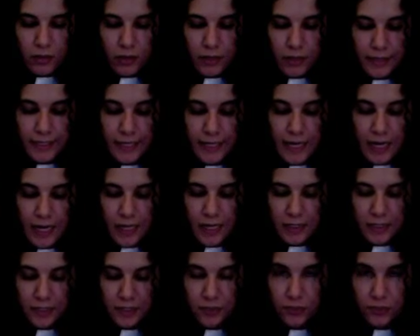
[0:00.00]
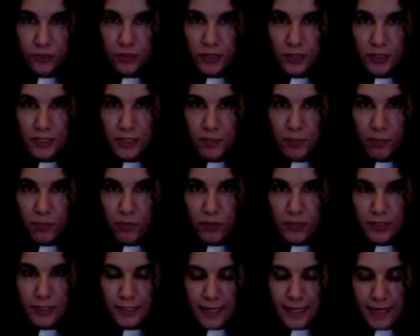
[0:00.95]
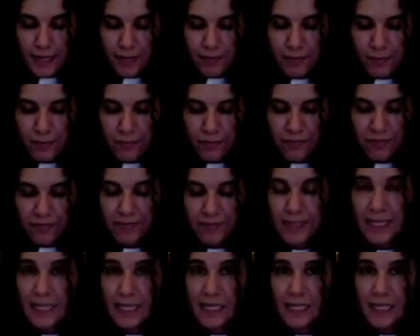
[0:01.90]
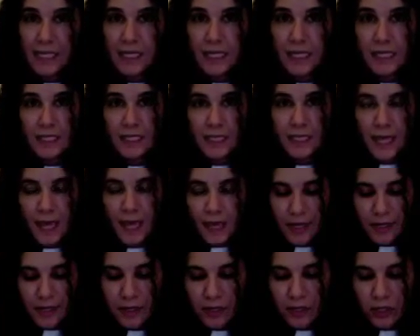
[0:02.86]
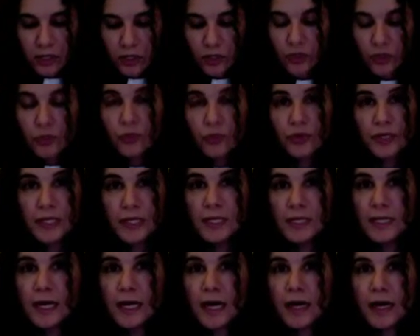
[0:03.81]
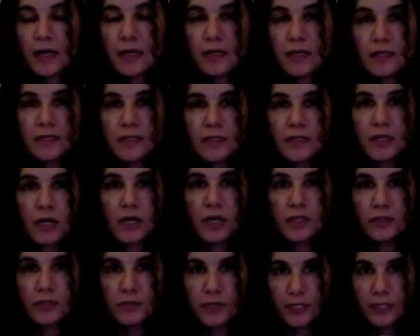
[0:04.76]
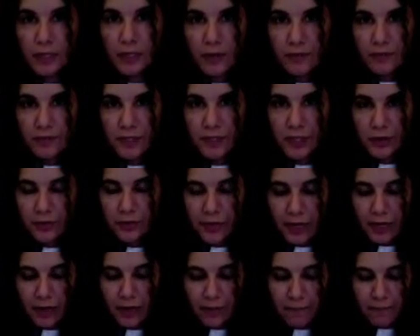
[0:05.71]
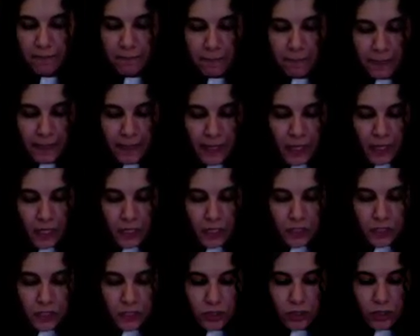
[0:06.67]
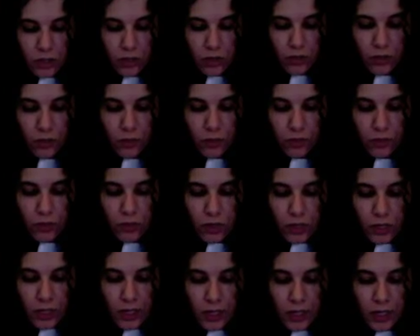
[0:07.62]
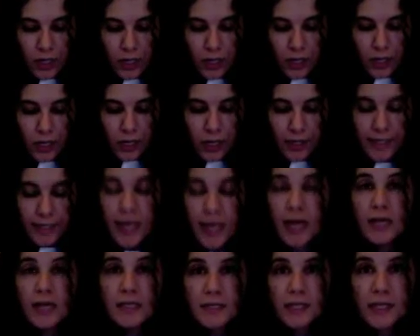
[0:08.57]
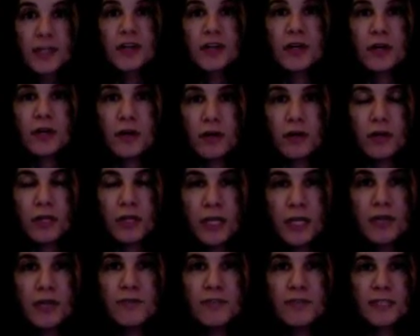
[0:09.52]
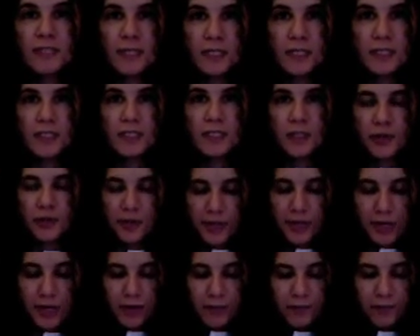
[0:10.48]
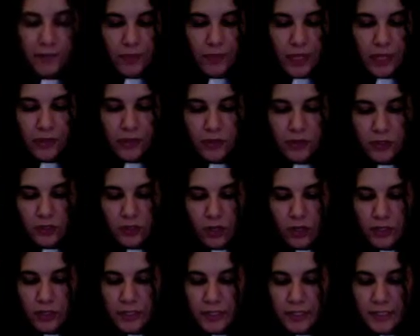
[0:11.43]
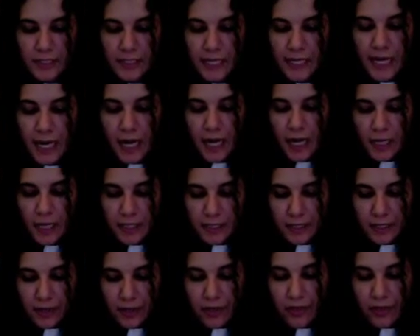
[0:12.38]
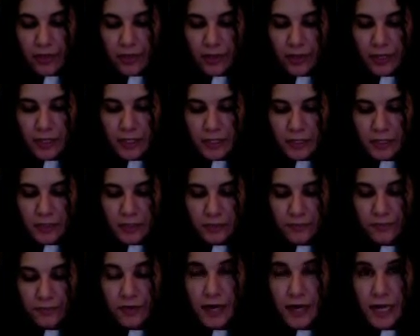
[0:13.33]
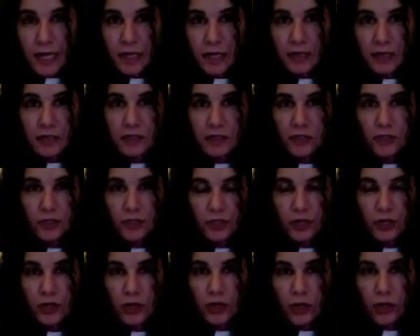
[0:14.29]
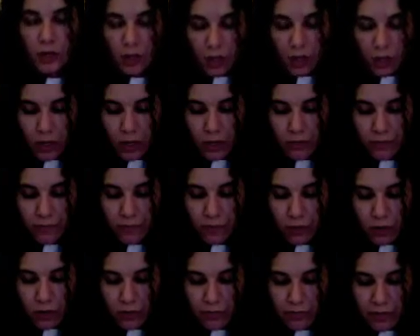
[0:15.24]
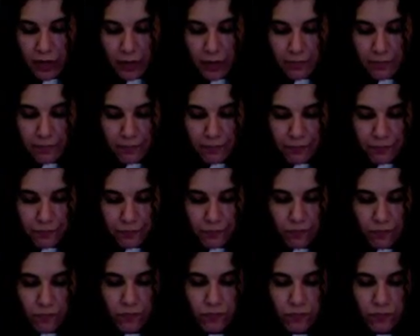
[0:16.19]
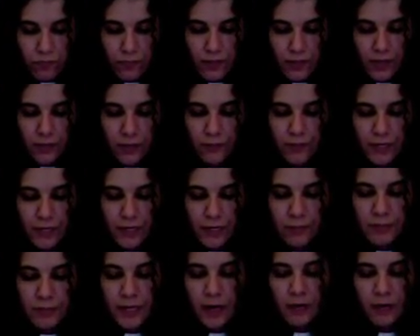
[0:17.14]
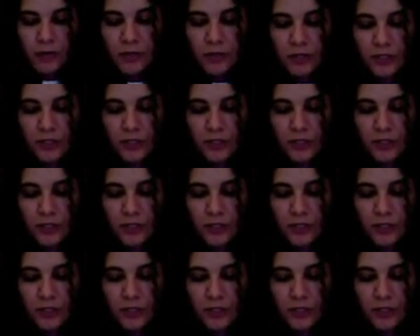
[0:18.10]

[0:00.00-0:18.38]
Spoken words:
Yasiru is a boy's name. Fi is in. Suriya is the country of Syria. So Yasir lives in Syria. And there's all these yas in this phrase. So circle all 4 of them. Write them down in the